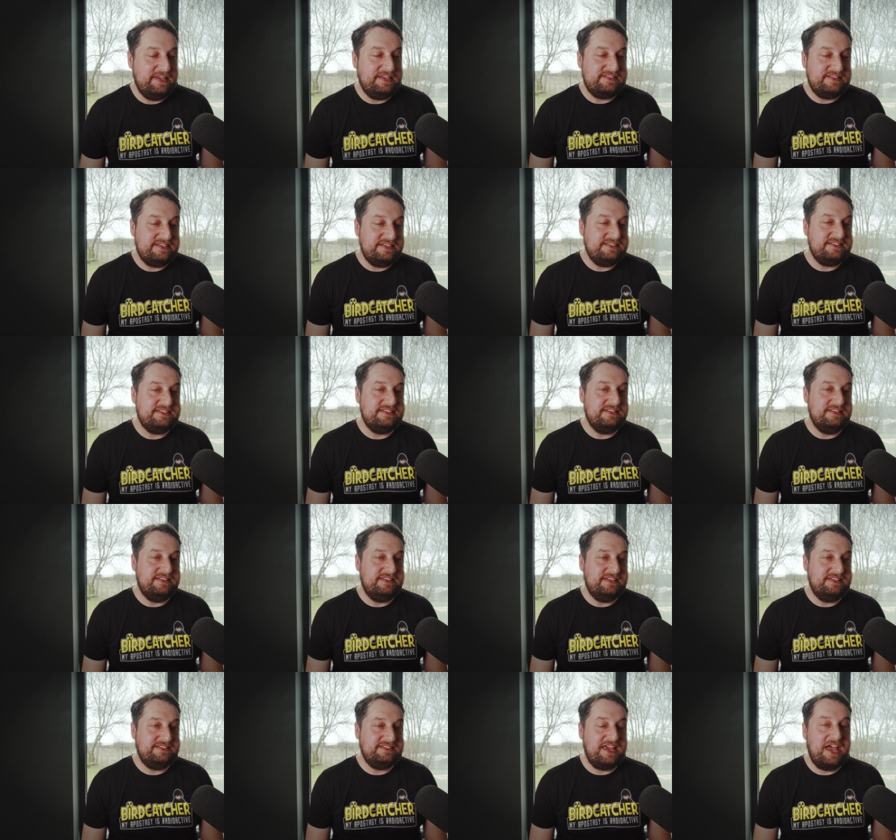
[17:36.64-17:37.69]
This is
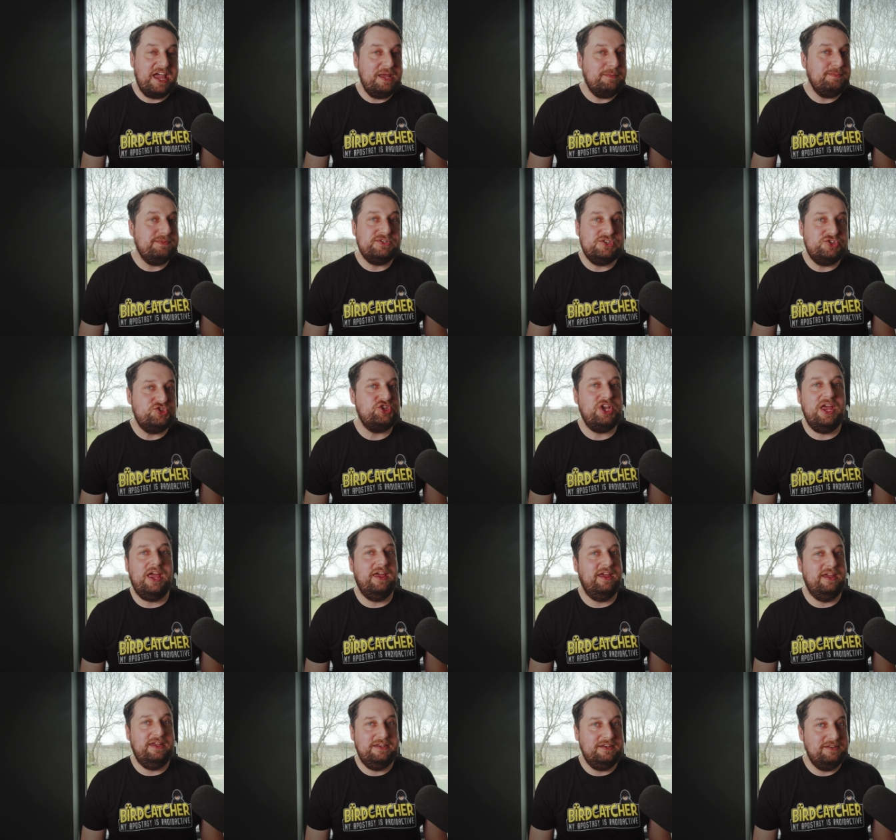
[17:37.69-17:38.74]
the time to
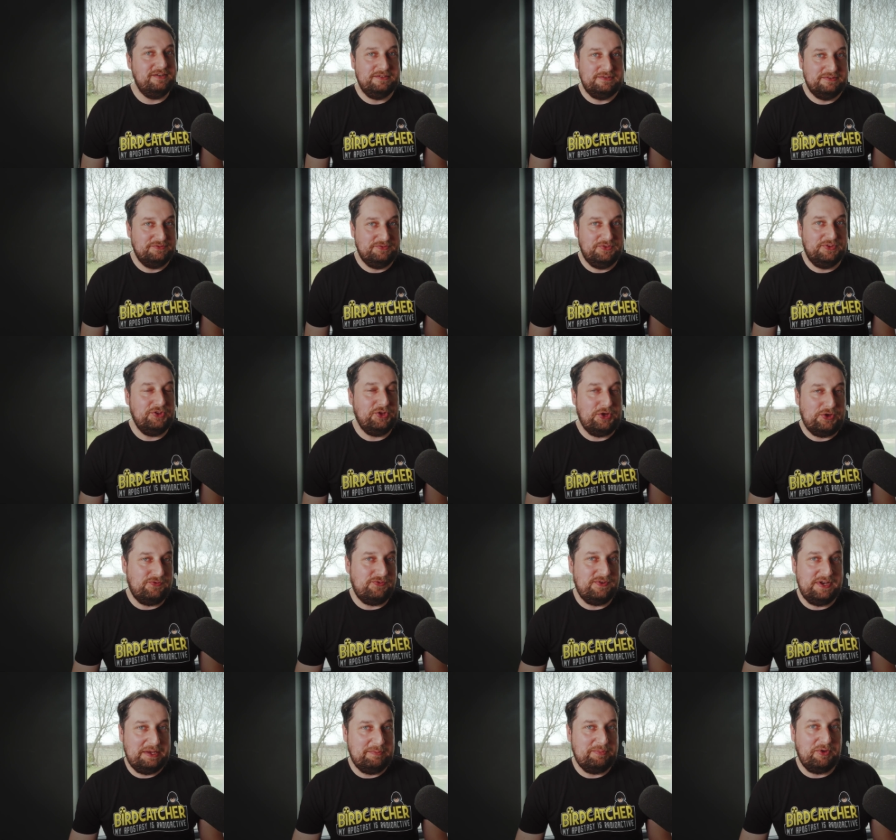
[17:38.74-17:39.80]
shine for the
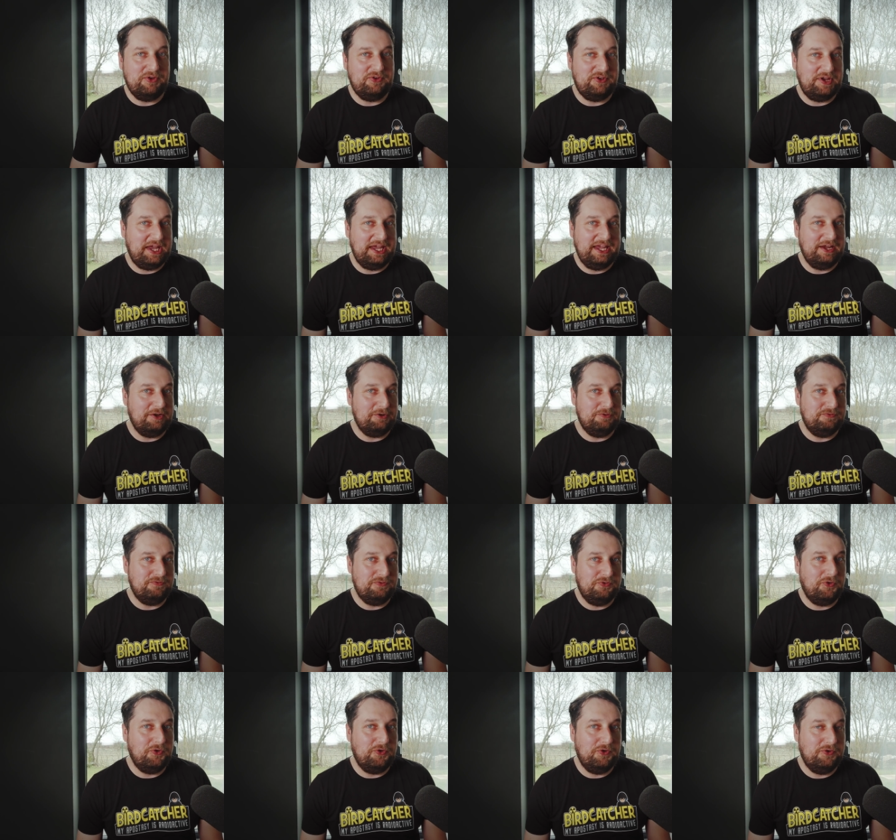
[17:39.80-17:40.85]
governing body and
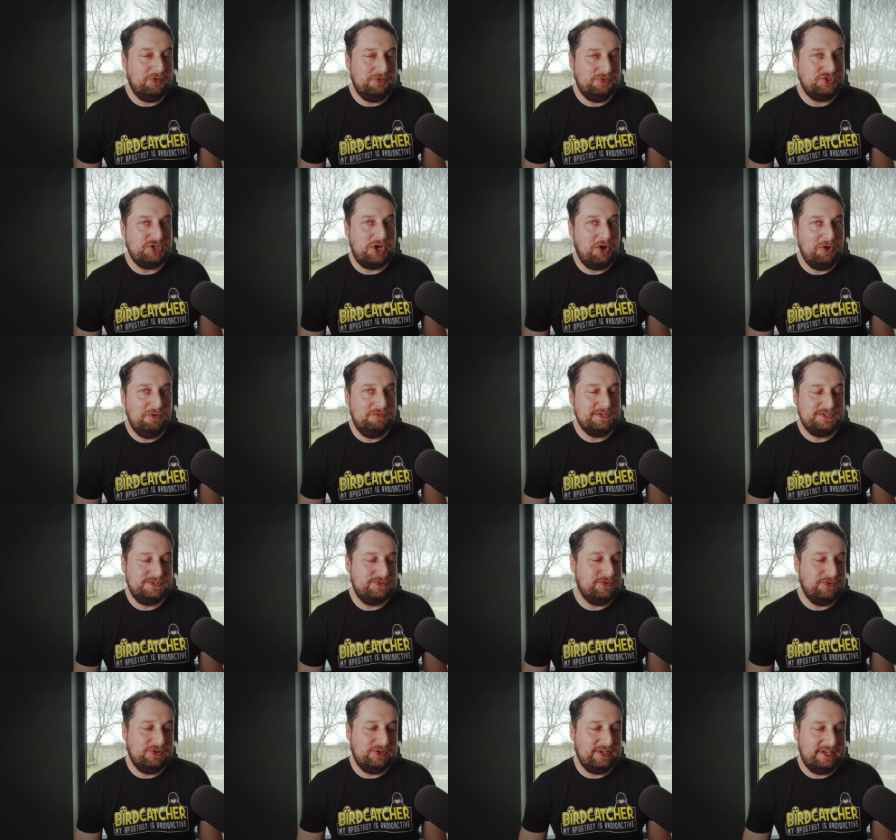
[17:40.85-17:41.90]
for
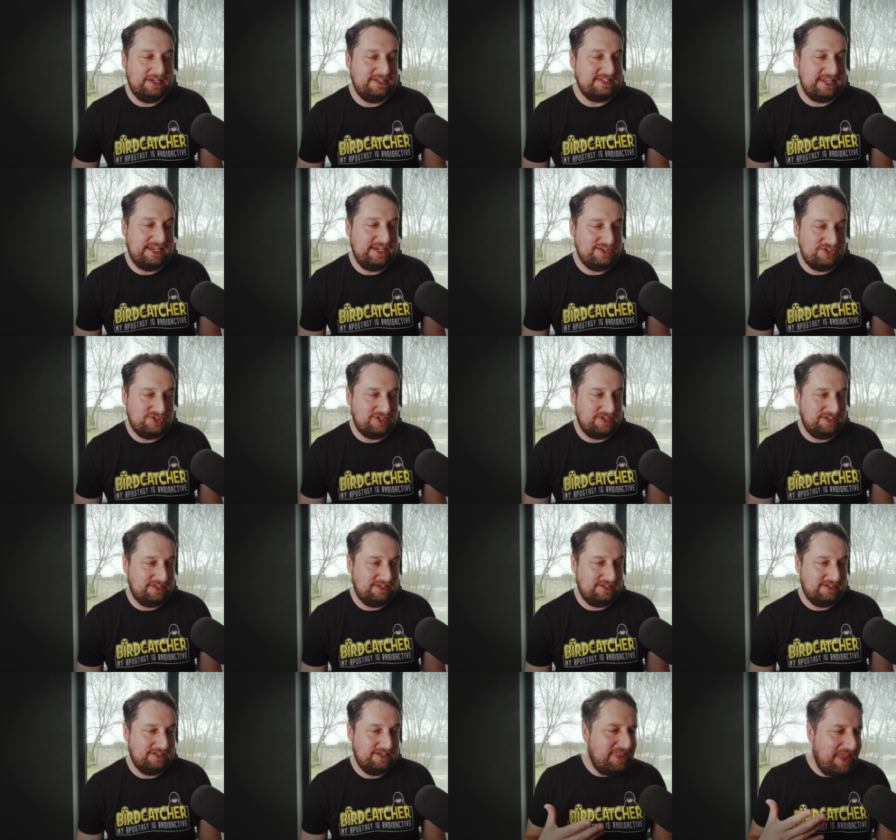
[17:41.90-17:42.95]
Jehovah's
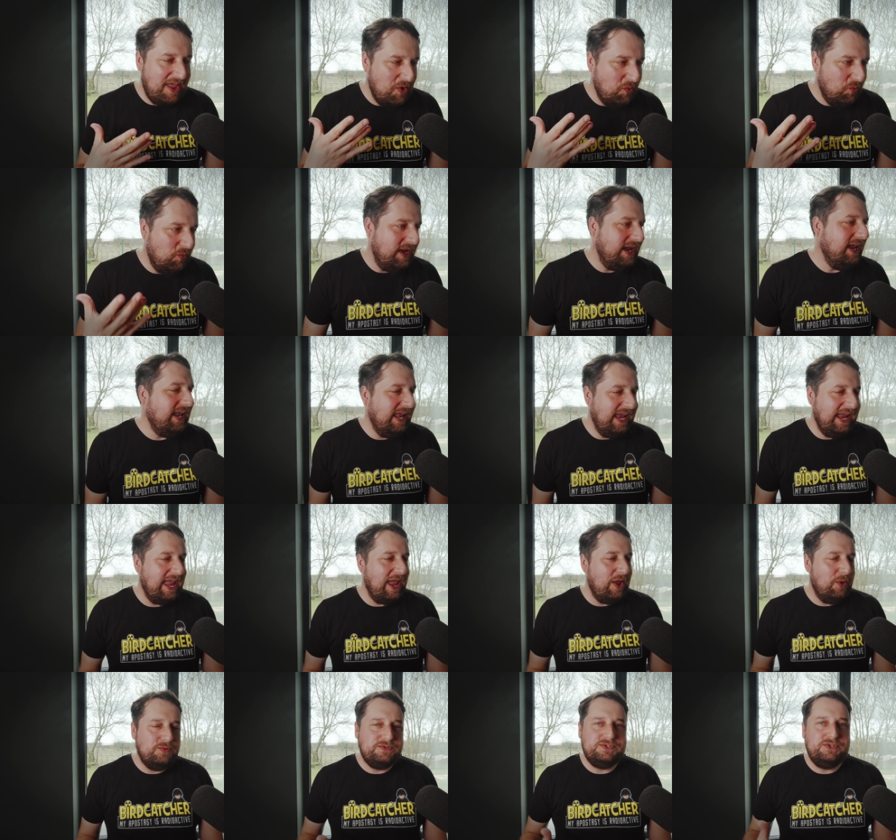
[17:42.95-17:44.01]
organization. They're wheeling
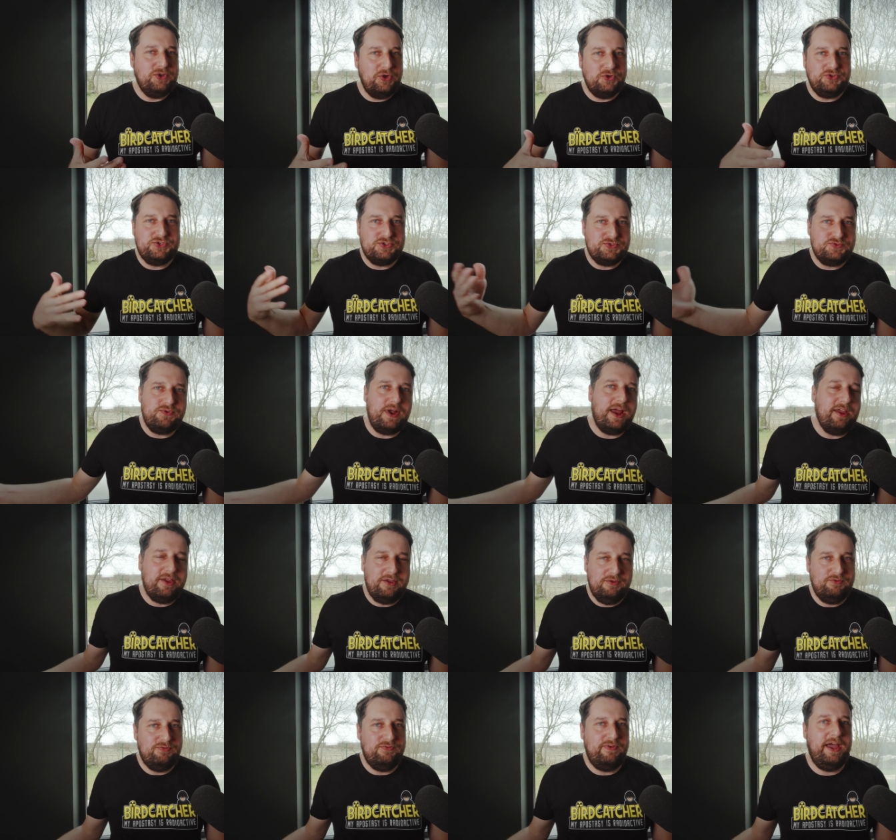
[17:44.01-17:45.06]
out not just
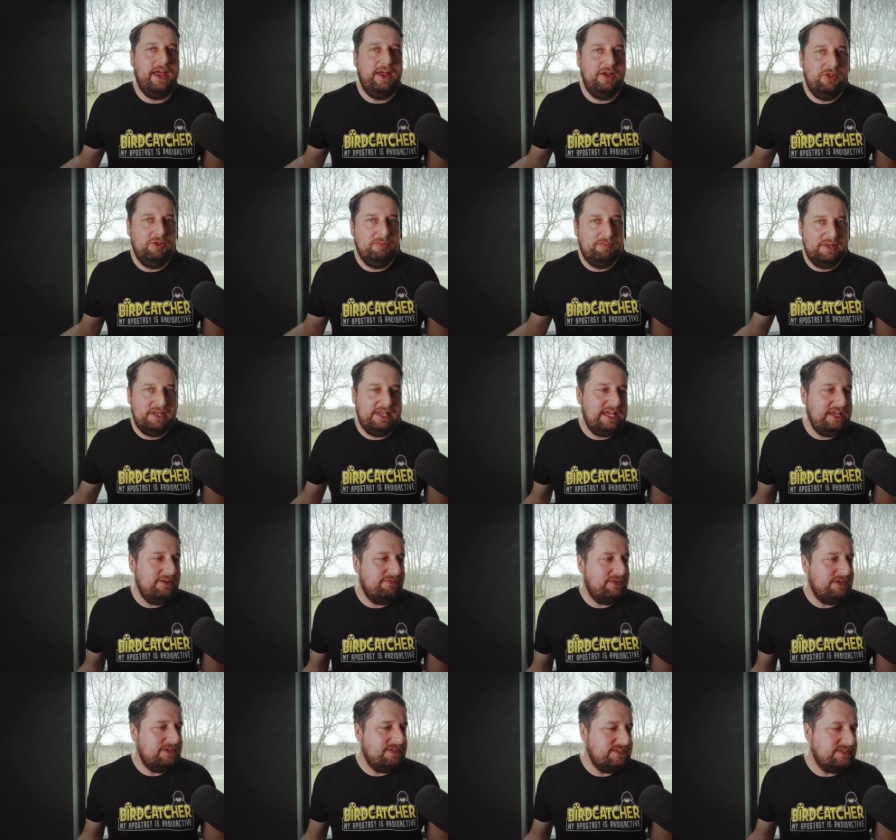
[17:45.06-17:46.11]
rank and file
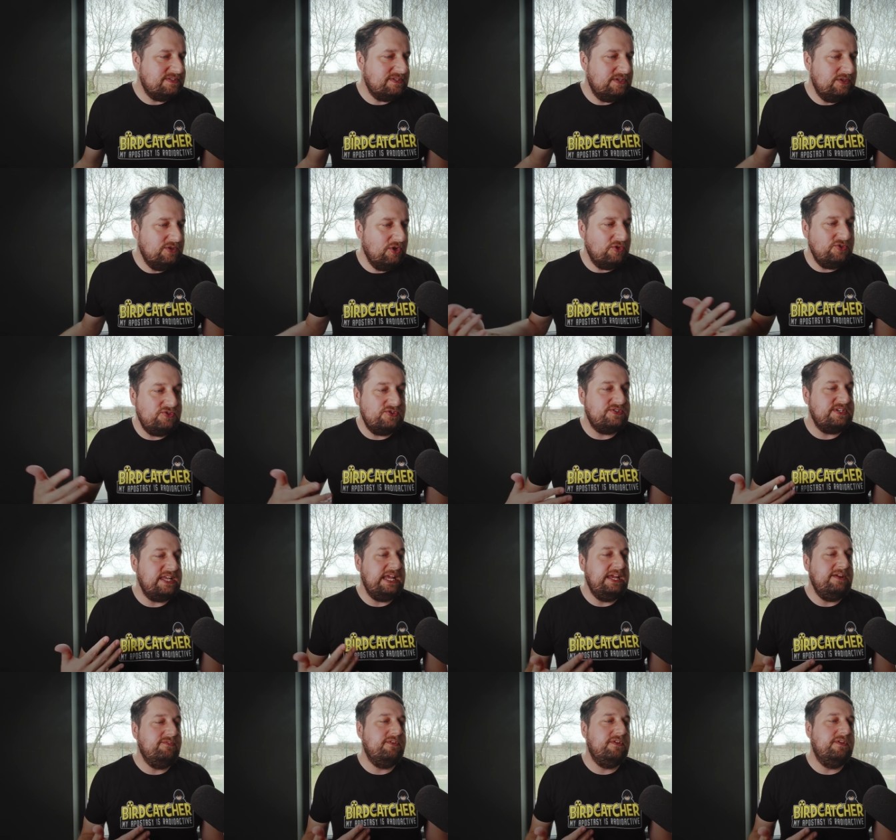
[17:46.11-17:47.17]
believers, not just
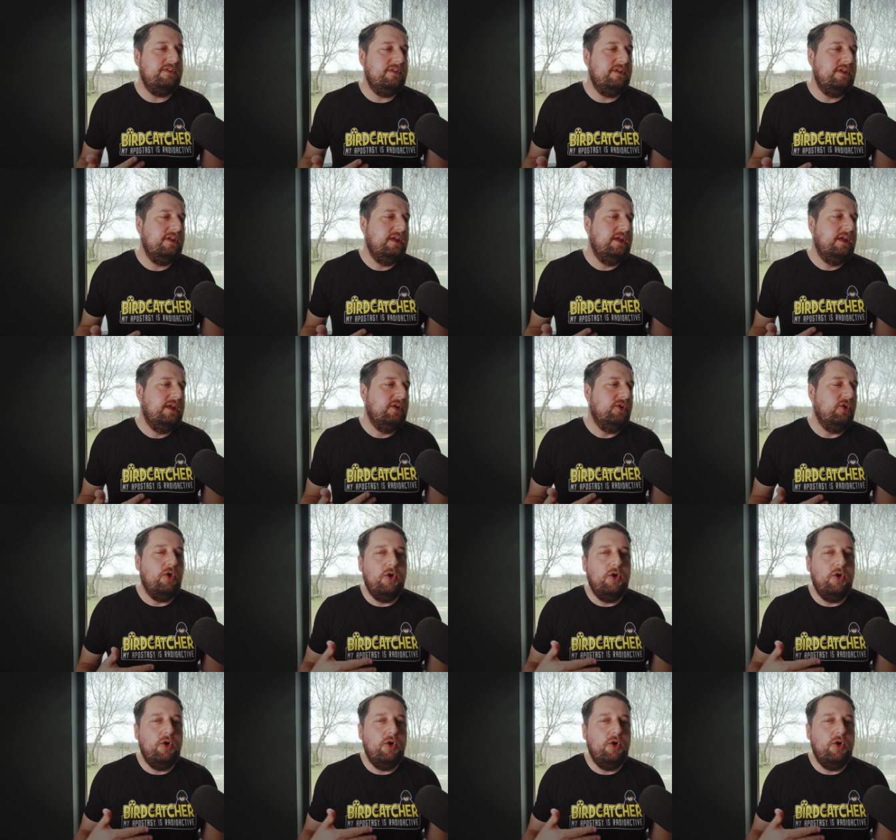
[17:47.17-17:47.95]
even